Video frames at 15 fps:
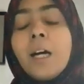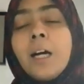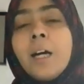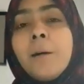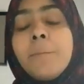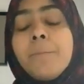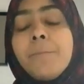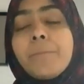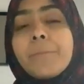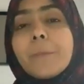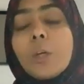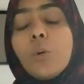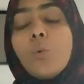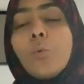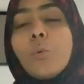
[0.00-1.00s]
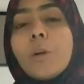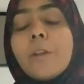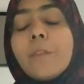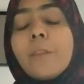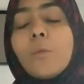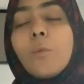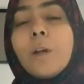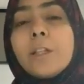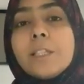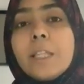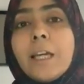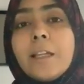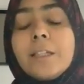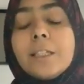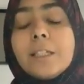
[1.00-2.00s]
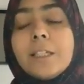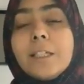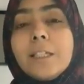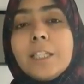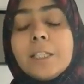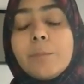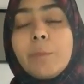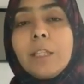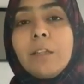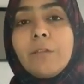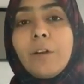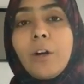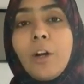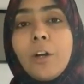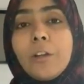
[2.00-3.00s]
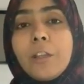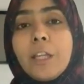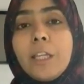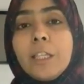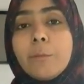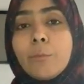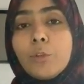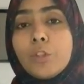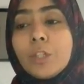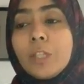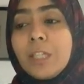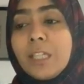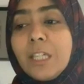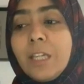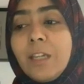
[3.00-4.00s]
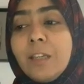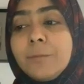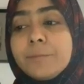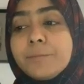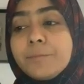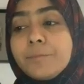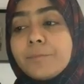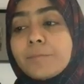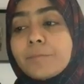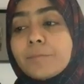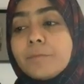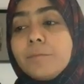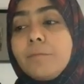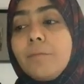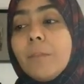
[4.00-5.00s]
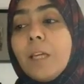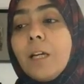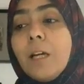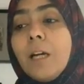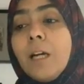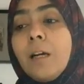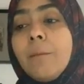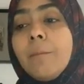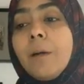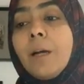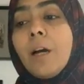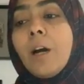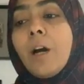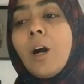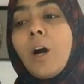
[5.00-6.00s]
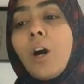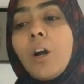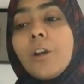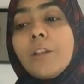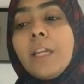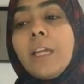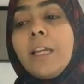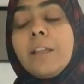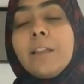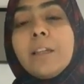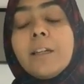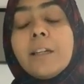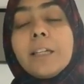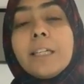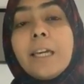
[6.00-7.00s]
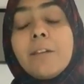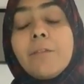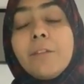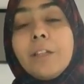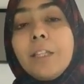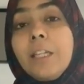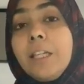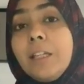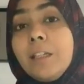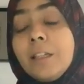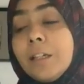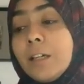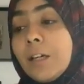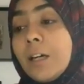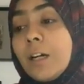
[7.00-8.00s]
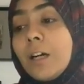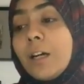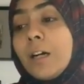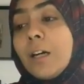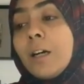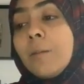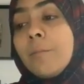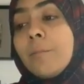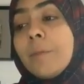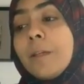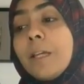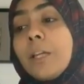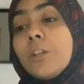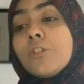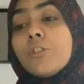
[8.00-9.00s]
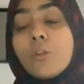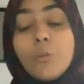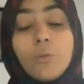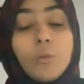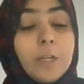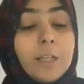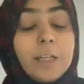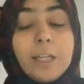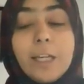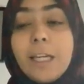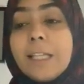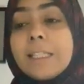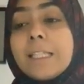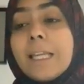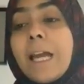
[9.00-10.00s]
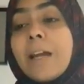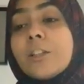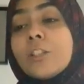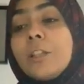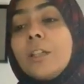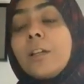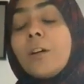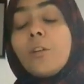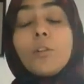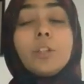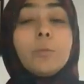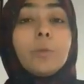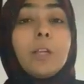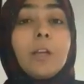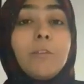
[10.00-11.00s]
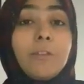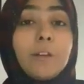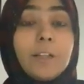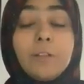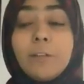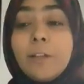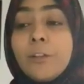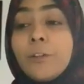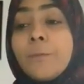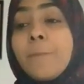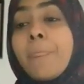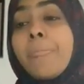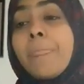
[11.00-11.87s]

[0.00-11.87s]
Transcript: who are the ones that disbelieve. Are they the mushrikeen? Are they the kafirin? So it's actually, or the munafiqeen rather.